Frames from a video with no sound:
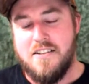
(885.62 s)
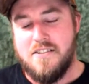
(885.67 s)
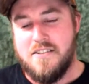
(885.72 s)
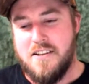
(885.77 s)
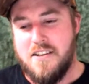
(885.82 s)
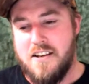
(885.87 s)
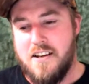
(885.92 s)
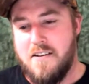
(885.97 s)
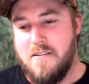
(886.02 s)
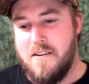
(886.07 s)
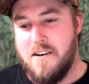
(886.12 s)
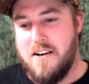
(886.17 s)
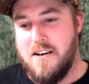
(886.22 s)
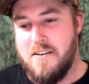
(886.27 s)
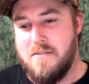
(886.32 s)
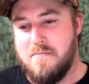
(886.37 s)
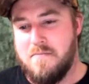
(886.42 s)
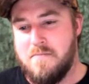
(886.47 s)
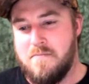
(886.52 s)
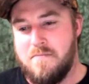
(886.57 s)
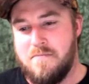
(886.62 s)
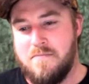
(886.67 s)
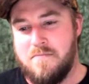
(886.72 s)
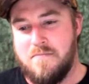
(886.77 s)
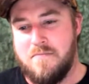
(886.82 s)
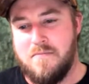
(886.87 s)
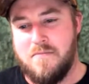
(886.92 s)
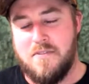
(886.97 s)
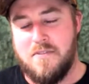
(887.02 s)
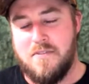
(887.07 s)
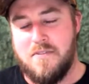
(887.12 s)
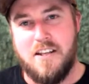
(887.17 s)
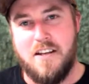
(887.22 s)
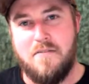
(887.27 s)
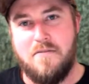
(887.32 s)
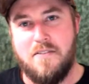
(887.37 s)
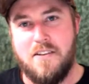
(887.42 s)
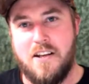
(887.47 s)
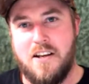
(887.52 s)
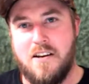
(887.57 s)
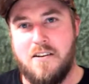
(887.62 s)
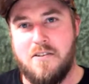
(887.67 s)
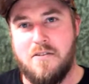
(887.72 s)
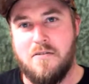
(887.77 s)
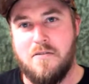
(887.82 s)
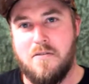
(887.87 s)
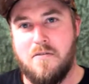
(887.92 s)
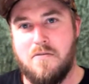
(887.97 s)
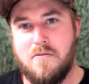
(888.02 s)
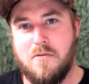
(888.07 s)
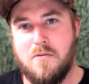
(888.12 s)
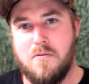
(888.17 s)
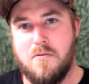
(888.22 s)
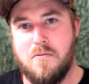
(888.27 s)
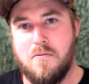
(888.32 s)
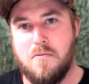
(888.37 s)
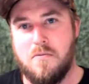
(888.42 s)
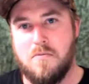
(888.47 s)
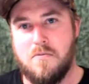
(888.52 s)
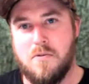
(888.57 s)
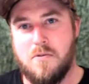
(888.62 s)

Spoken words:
yeah, definitely going to do a full